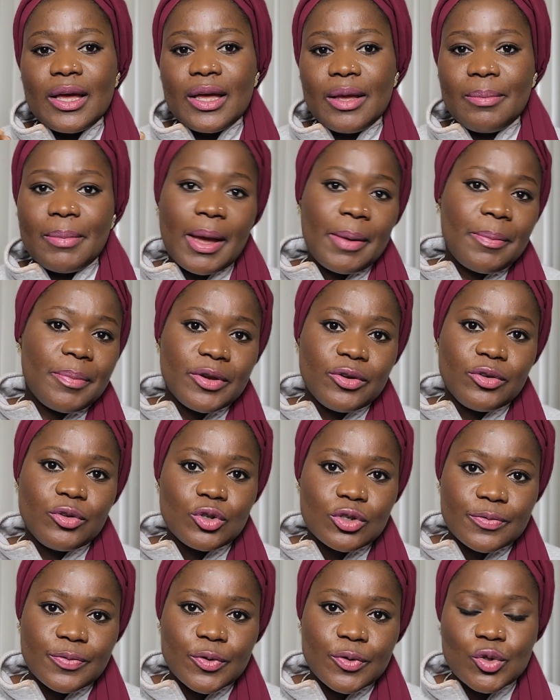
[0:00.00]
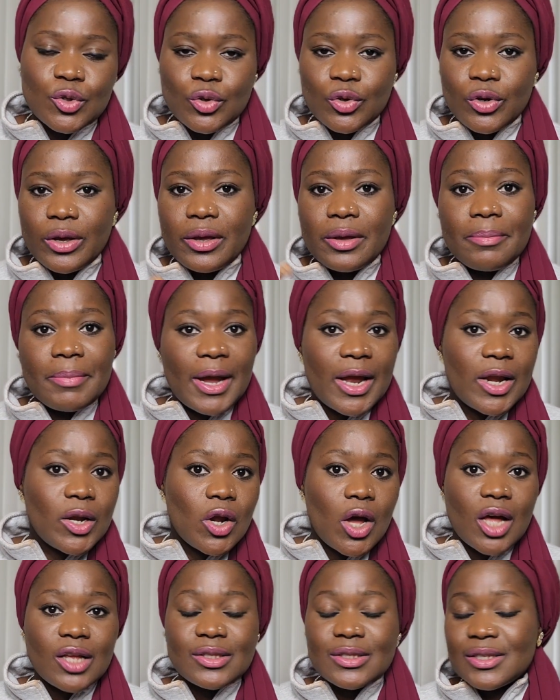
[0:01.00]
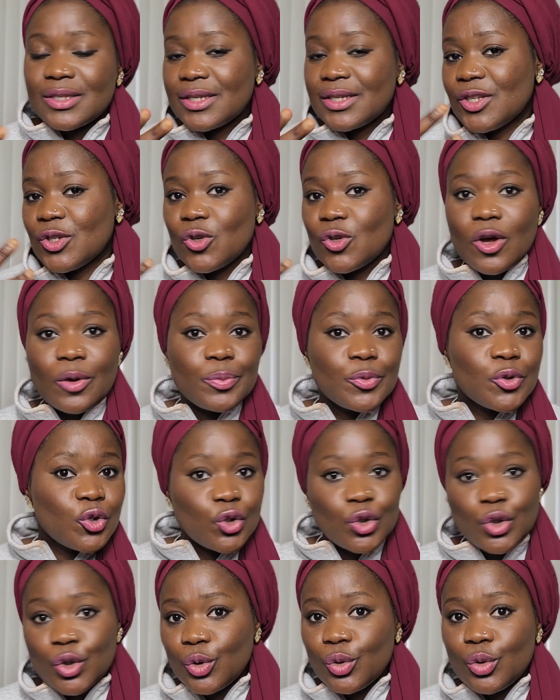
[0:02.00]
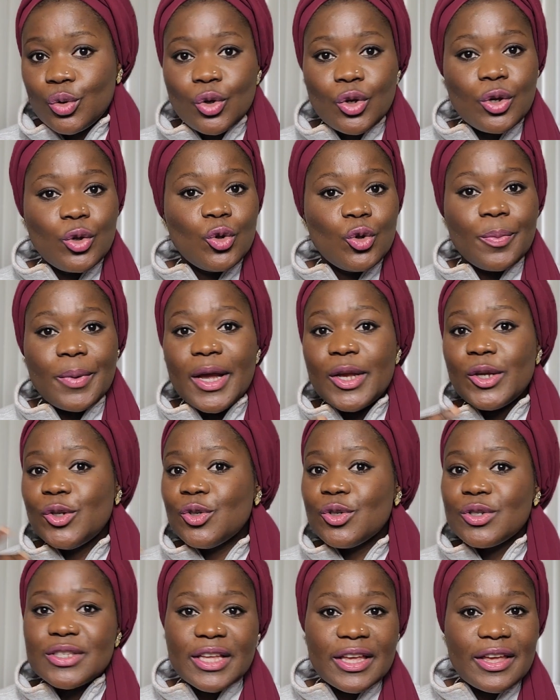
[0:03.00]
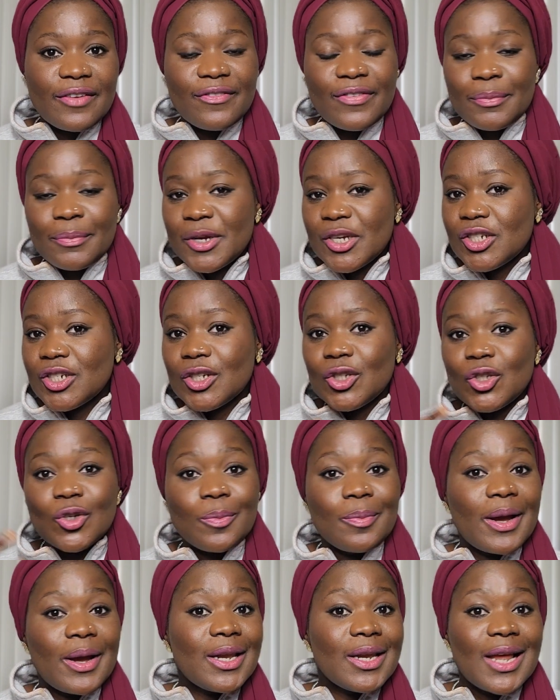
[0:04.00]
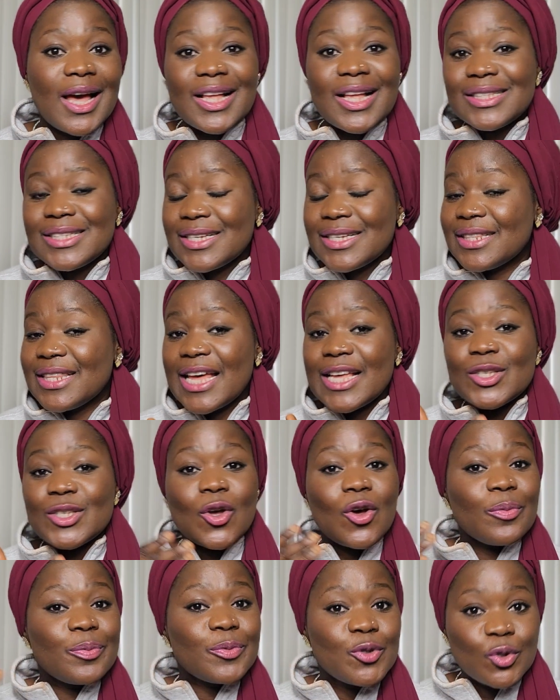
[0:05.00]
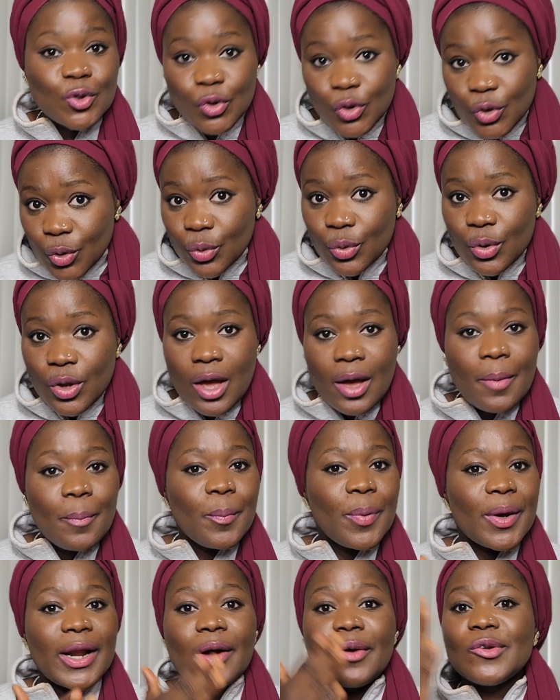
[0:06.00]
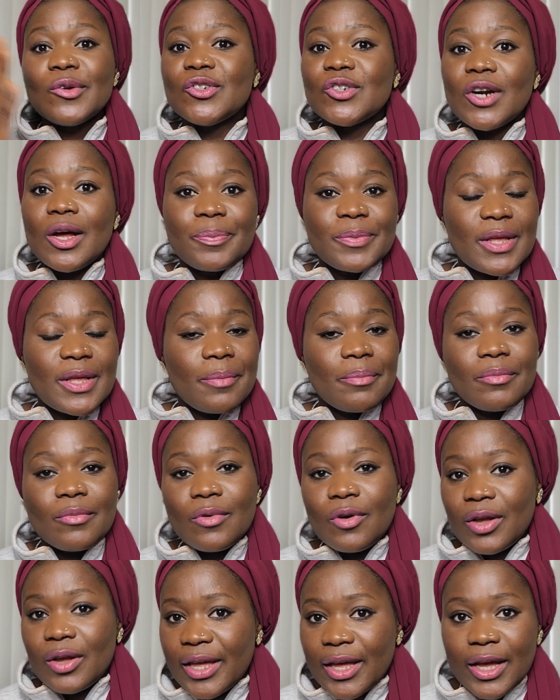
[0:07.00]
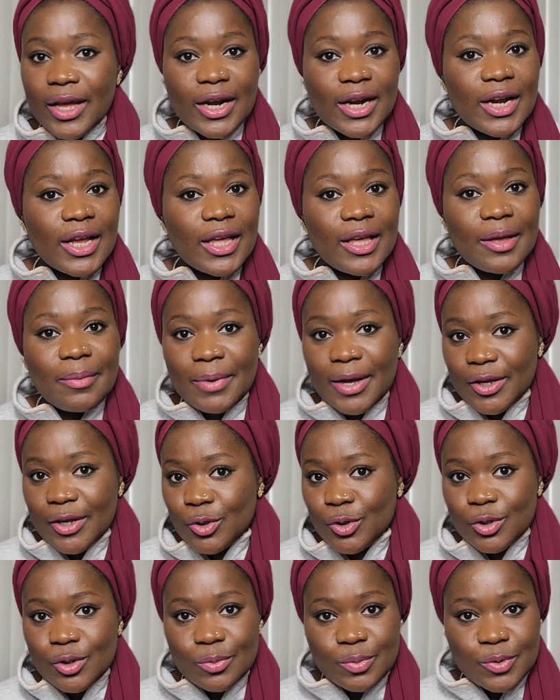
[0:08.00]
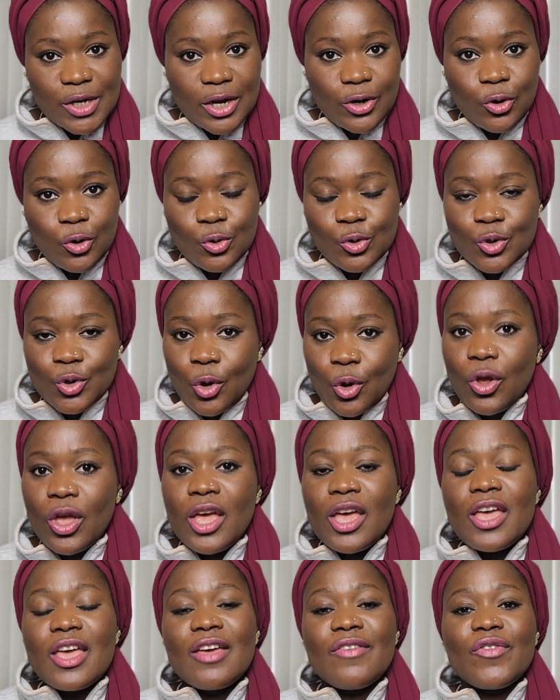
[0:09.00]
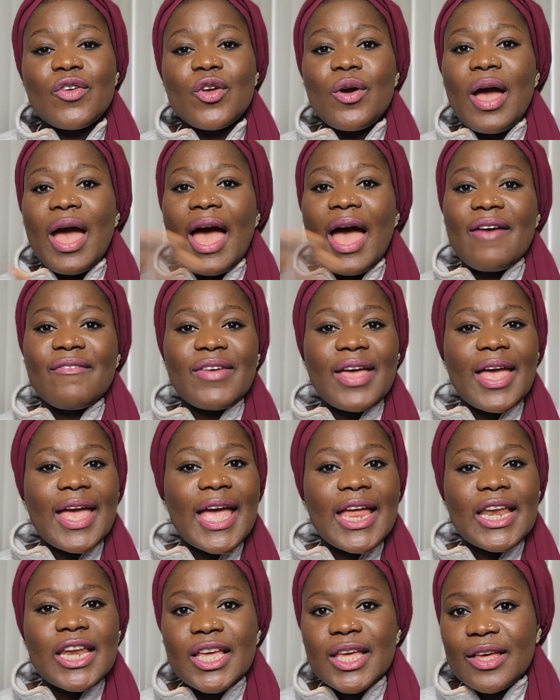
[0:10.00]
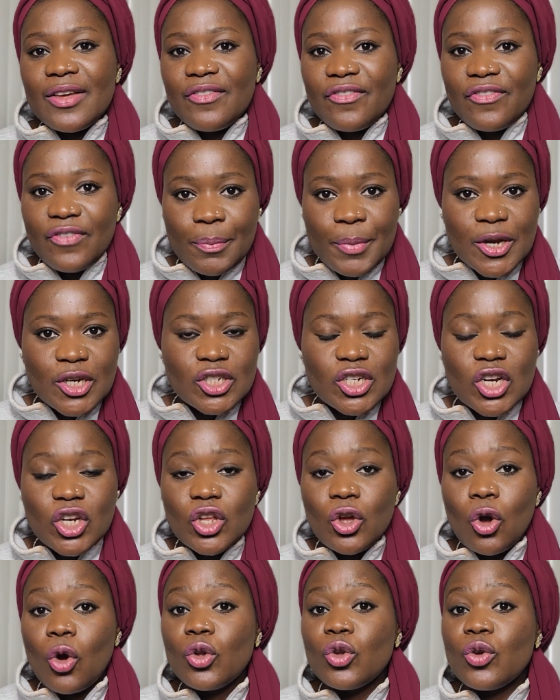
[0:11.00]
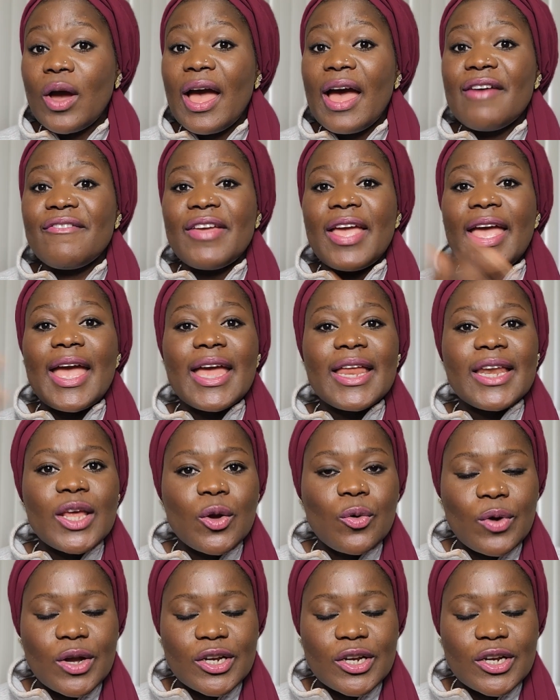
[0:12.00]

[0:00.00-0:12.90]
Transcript: it might be useful to you, it might not. It's up to you. You might use the information, you might not. That's up to you. But I'll drop them here in my YouTube channel. So if you have any information or you have any